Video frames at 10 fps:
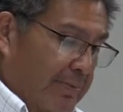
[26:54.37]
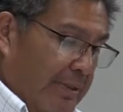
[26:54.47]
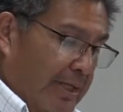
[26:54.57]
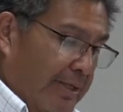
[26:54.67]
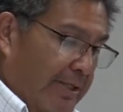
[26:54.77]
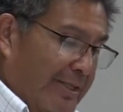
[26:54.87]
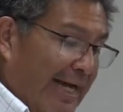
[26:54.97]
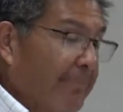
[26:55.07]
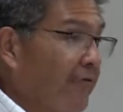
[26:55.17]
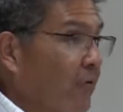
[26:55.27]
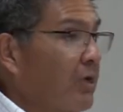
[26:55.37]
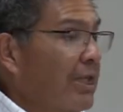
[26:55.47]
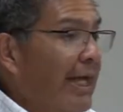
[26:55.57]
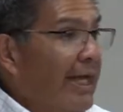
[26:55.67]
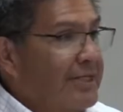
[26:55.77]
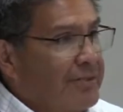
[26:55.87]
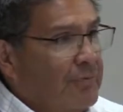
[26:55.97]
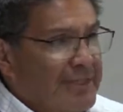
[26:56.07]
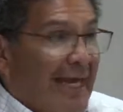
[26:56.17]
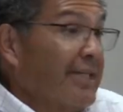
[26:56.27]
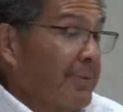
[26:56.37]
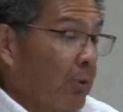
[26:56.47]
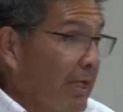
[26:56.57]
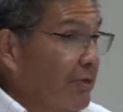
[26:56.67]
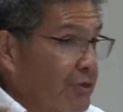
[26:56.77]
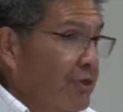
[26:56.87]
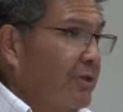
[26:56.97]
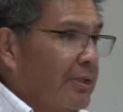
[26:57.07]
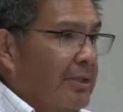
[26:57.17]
the, the night before class and was asking me what I was doing.